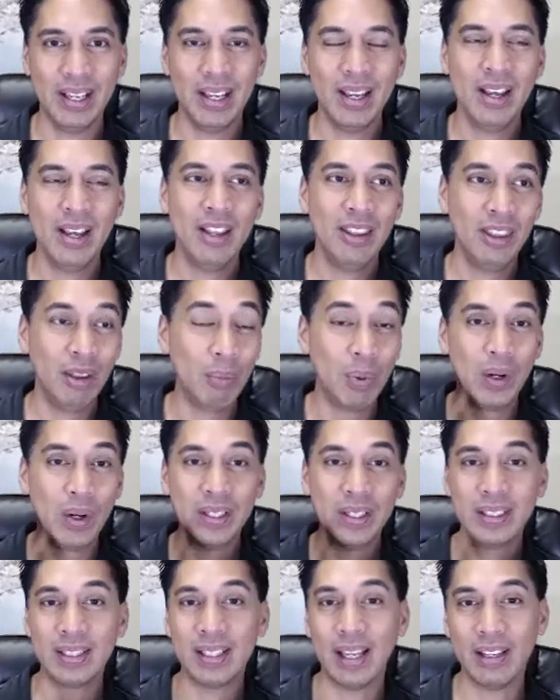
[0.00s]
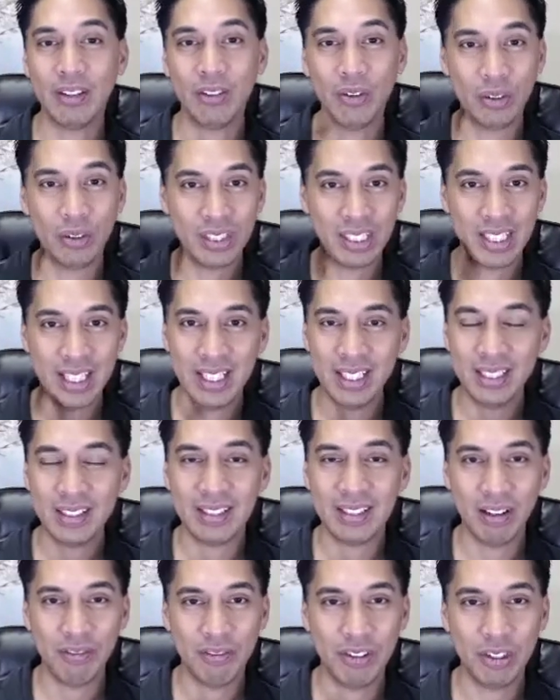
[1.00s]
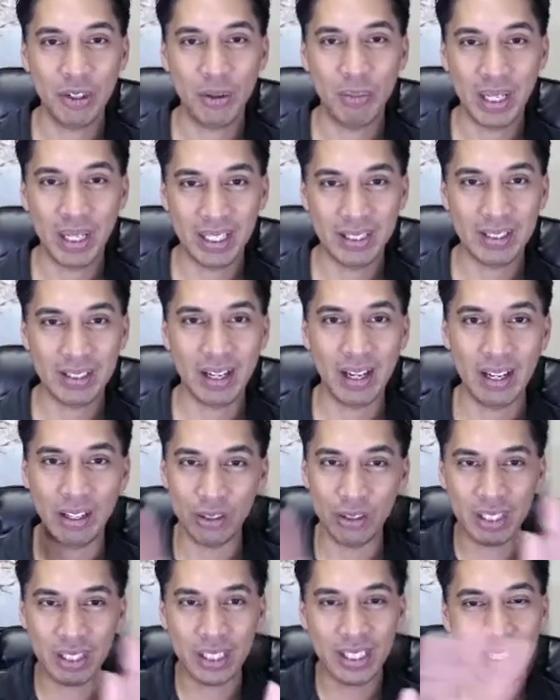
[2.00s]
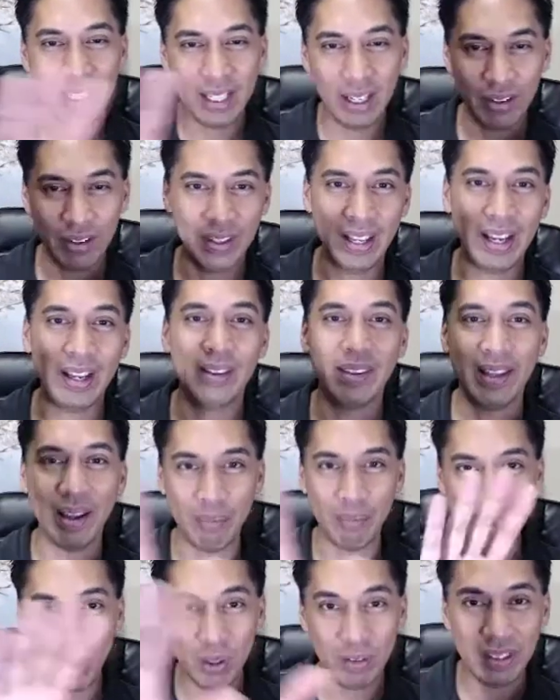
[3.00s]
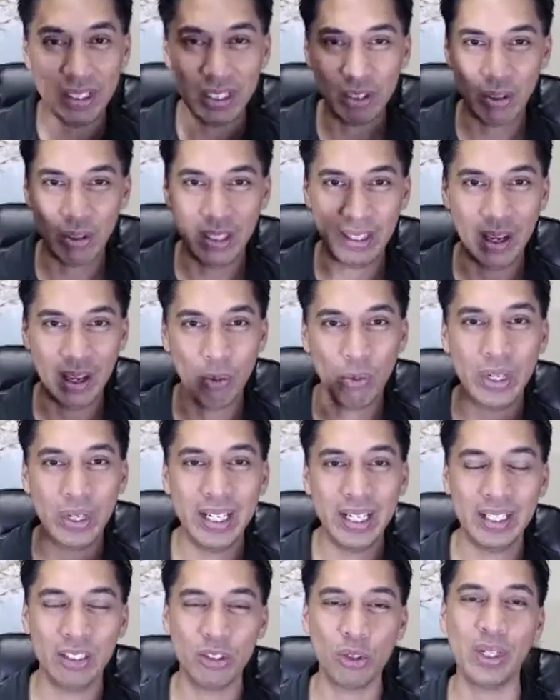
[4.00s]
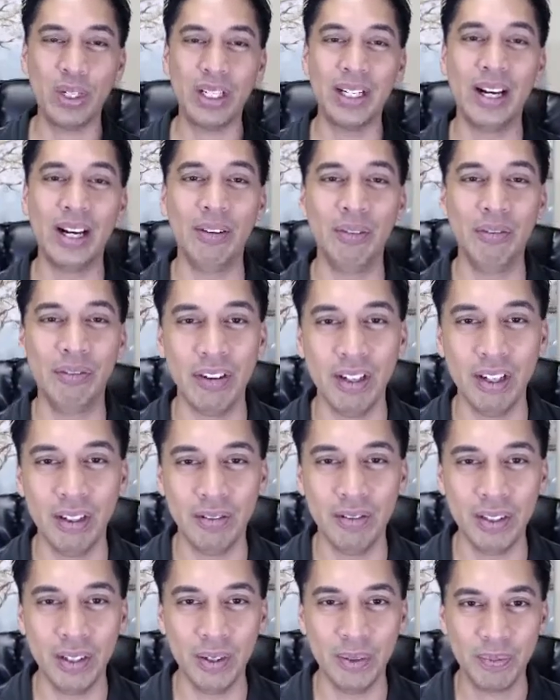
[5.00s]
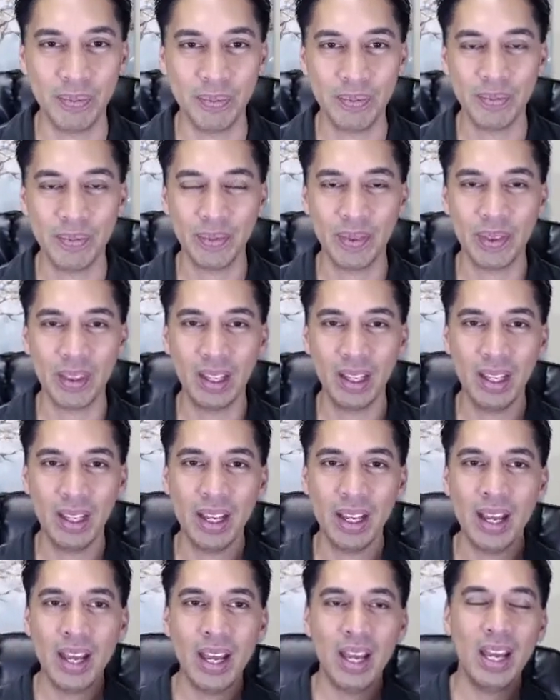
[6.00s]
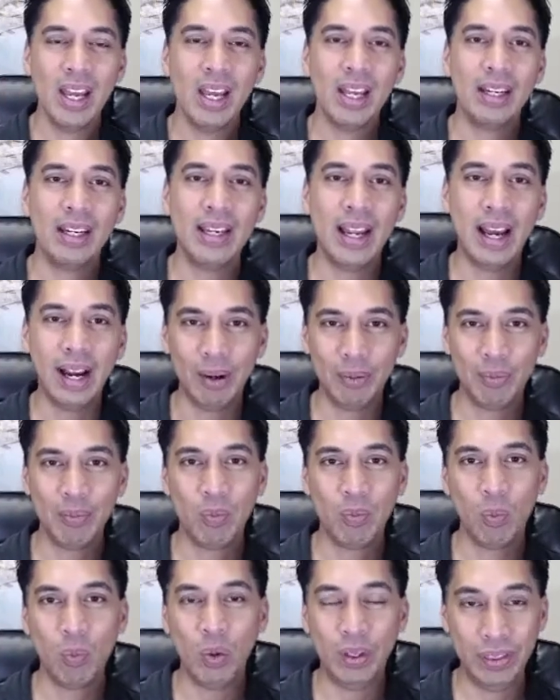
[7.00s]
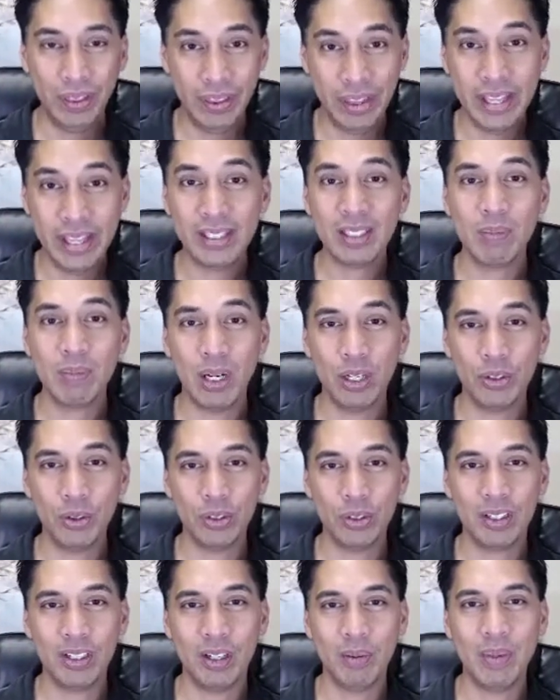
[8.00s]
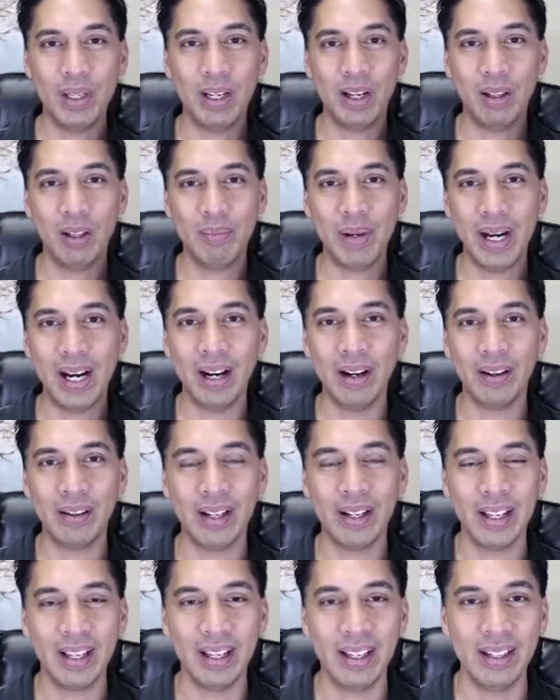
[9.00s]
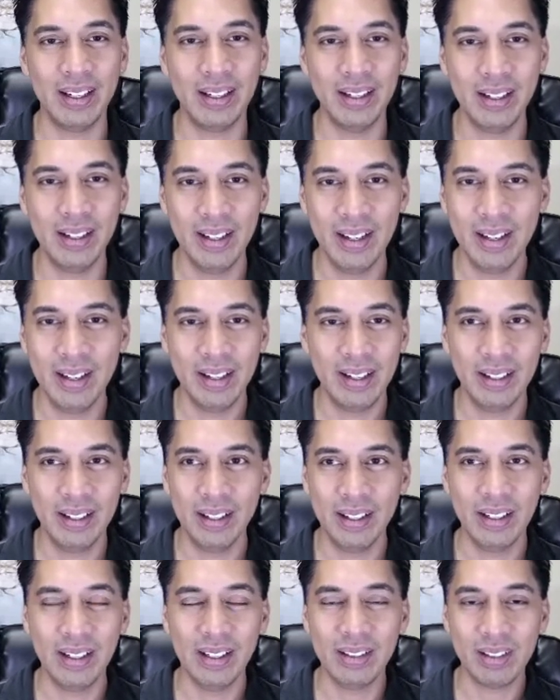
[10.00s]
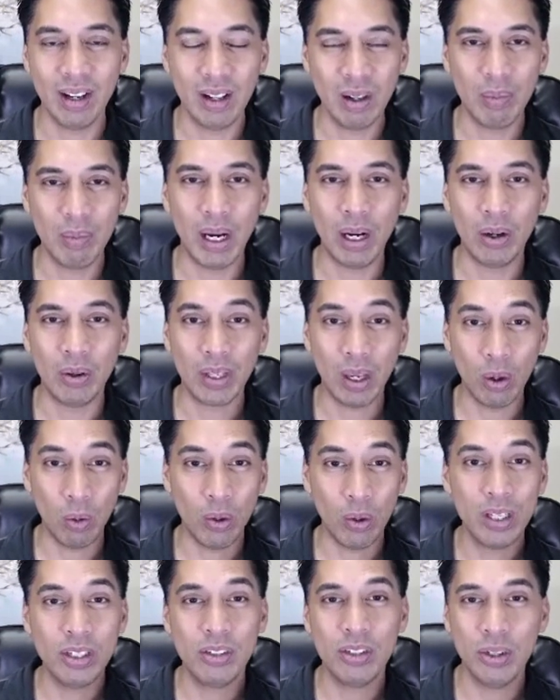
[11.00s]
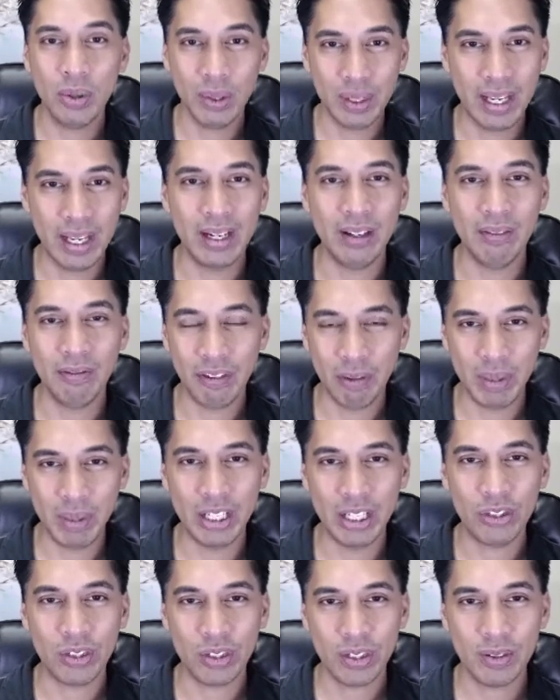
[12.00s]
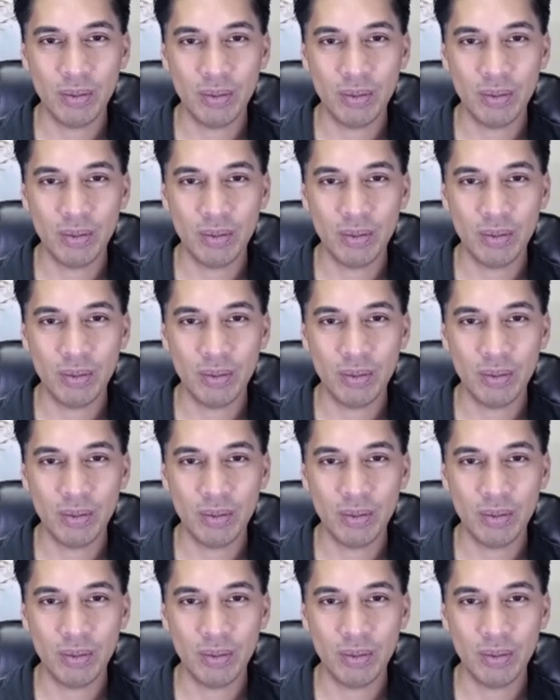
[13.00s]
The point is that you're seeing stuff in your mind's eye. You're seeing it on that movie screen, that reading screen out in front of you. Now, what this module is going to be all about, and is all about, okay, what do you do with that information?